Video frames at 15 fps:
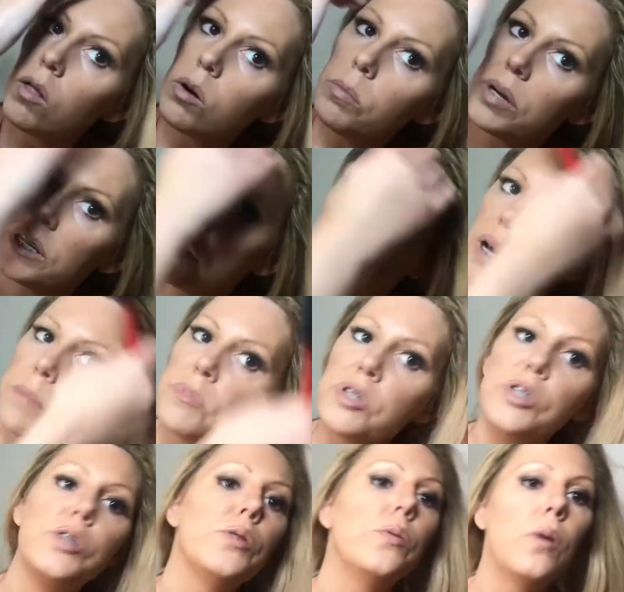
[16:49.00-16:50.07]
a little bit of time
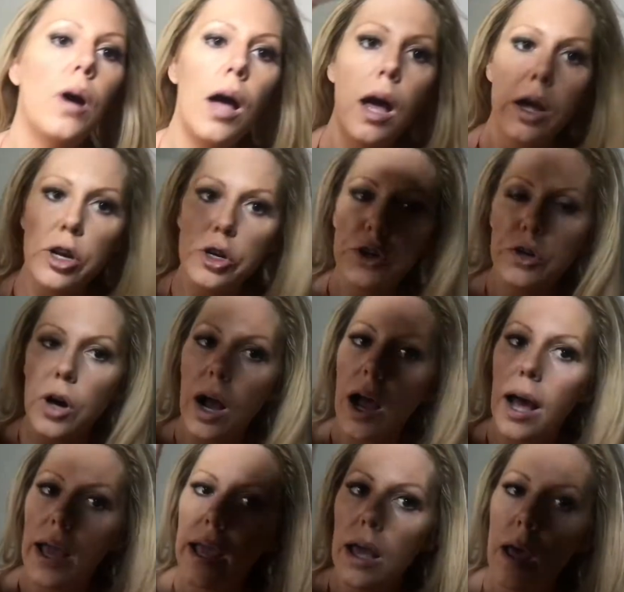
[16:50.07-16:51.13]
to
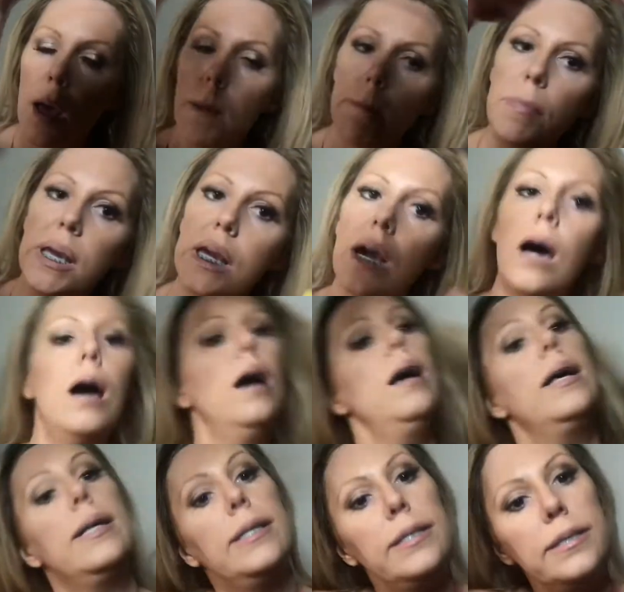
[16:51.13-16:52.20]
dry,
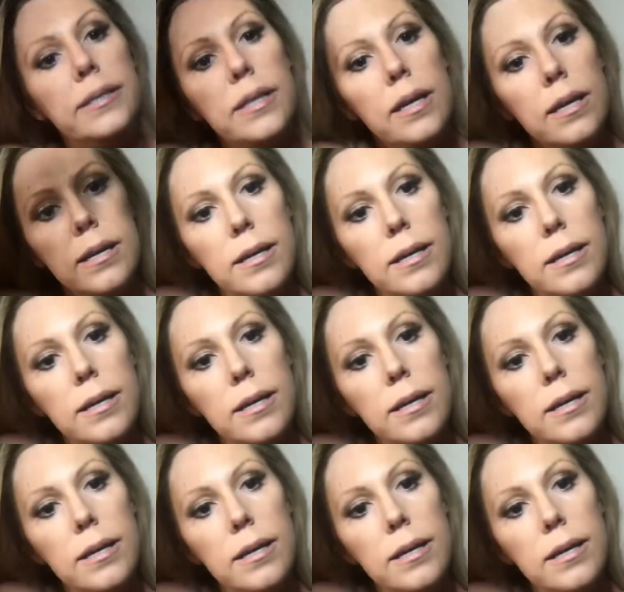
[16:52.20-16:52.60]
because